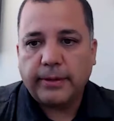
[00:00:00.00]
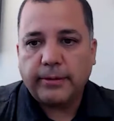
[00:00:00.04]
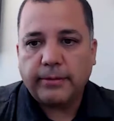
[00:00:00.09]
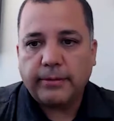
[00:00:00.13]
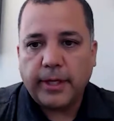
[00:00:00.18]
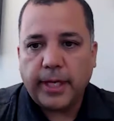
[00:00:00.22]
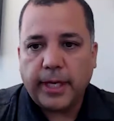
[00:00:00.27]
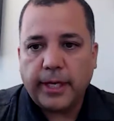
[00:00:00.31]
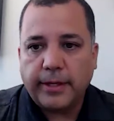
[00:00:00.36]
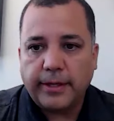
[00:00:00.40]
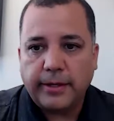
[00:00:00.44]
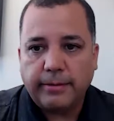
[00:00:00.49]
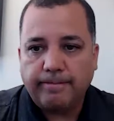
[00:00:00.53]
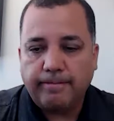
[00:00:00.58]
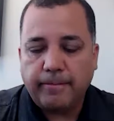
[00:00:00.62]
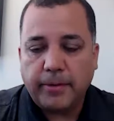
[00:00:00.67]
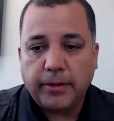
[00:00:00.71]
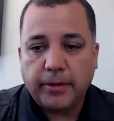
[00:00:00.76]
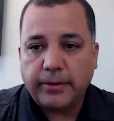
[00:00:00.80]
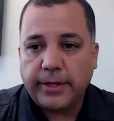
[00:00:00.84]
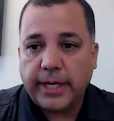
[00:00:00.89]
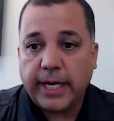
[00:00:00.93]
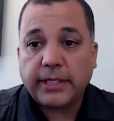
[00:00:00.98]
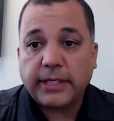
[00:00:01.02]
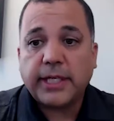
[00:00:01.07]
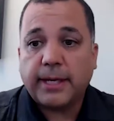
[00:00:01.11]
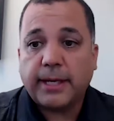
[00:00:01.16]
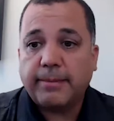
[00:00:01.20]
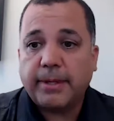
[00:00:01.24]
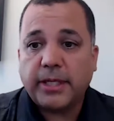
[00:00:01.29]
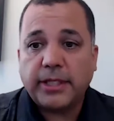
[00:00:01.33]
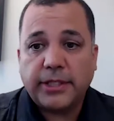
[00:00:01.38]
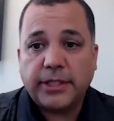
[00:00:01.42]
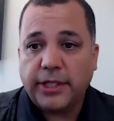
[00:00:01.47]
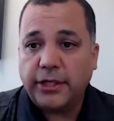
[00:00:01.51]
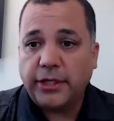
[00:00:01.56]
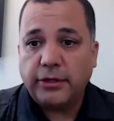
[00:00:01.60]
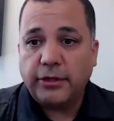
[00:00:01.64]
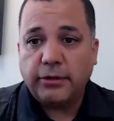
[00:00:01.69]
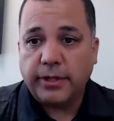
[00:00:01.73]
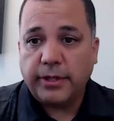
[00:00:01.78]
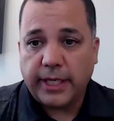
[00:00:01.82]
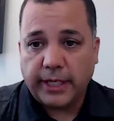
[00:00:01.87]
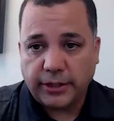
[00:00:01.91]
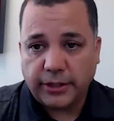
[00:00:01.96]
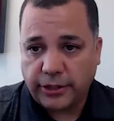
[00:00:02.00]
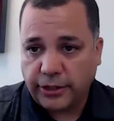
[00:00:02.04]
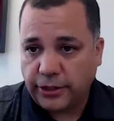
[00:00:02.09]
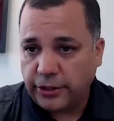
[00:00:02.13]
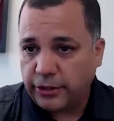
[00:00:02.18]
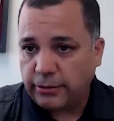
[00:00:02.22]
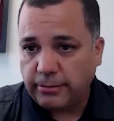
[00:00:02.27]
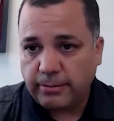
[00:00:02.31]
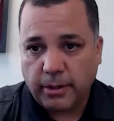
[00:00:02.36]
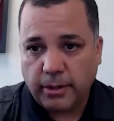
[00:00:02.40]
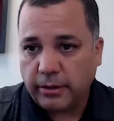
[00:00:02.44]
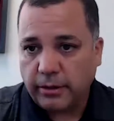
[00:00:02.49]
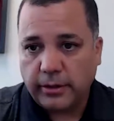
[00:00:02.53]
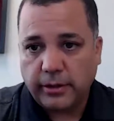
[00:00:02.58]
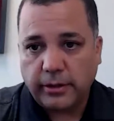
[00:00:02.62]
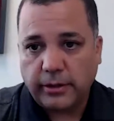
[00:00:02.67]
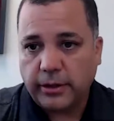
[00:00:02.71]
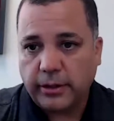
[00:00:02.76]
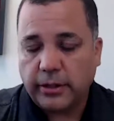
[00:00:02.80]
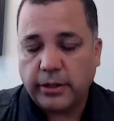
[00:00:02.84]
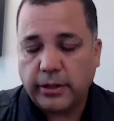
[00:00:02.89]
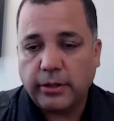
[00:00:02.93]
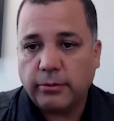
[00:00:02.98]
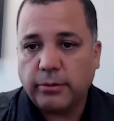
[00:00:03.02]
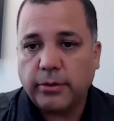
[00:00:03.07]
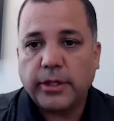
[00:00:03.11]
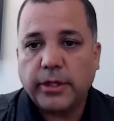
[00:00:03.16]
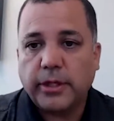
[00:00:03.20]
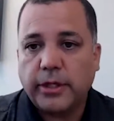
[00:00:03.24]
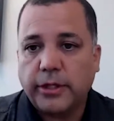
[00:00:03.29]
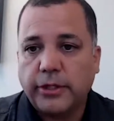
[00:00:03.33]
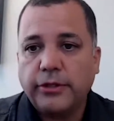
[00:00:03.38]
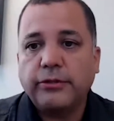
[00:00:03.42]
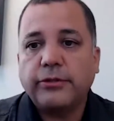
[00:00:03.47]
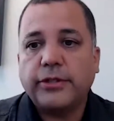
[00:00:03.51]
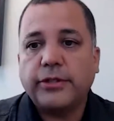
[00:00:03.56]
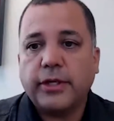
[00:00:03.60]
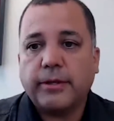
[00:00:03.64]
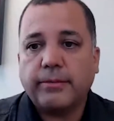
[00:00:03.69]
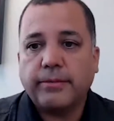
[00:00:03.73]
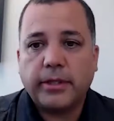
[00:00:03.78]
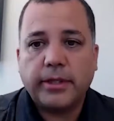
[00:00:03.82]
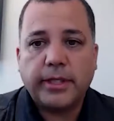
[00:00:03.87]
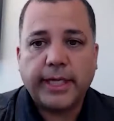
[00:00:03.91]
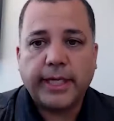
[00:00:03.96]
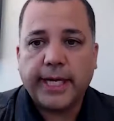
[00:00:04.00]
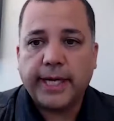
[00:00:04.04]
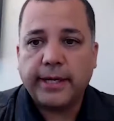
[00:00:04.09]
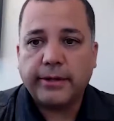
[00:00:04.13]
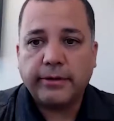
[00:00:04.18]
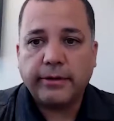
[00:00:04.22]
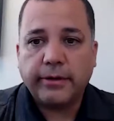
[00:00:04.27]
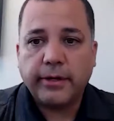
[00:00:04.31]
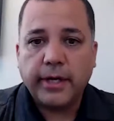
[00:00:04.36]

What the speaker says: and next time I see you next year, Martin, we're going to do something together.